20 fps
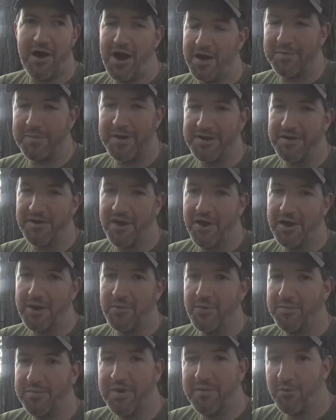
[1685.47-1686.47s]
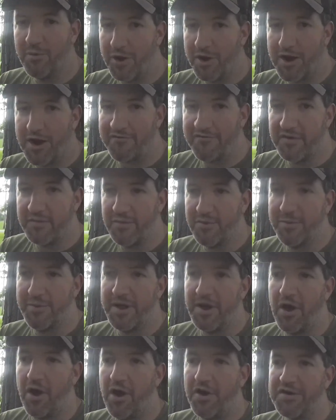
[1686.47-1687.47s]
Hawk big denali would be more comfortable,
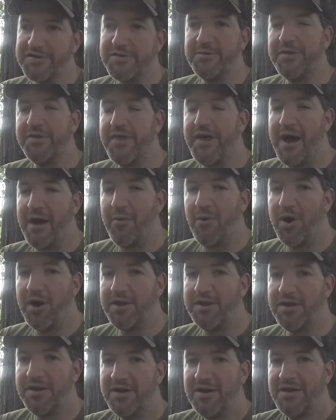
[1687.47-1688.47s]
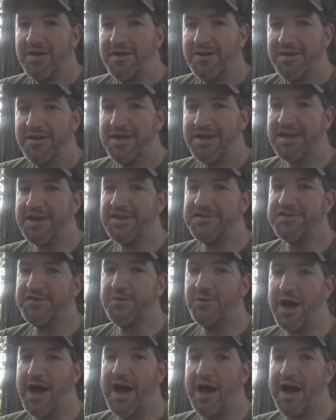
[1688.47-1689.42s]
but also with that one, it gets you